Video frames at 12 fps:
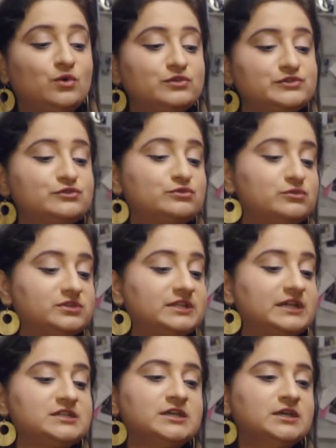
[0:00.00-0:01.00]
are also told
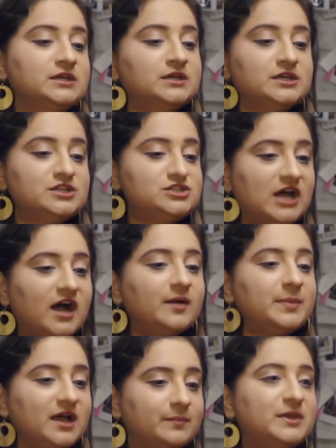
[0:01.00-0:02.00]
that
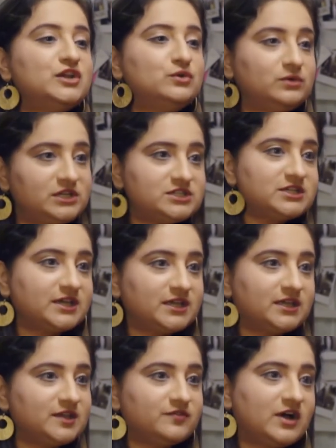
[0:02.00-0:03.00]
jahan pe aapki doli
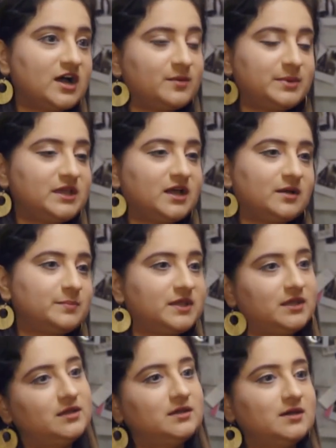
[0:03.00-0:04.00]
jayegi, wahan pe
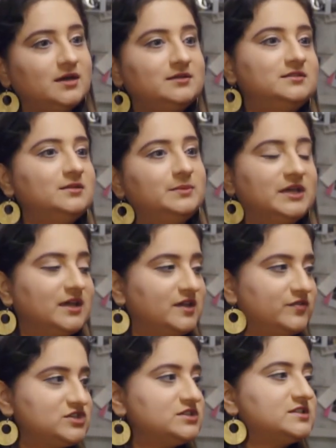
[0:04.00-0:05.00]
aapki arti bhi
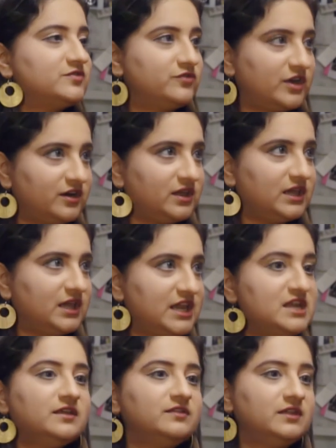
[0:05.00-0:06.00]
aayegi, which is a very
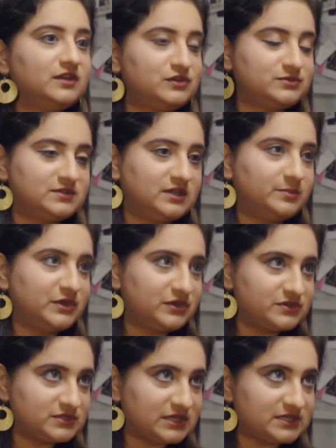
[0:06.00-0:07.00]
Indian thing to say
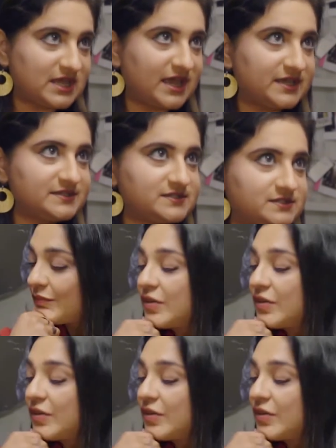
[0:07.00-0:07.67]
because it has...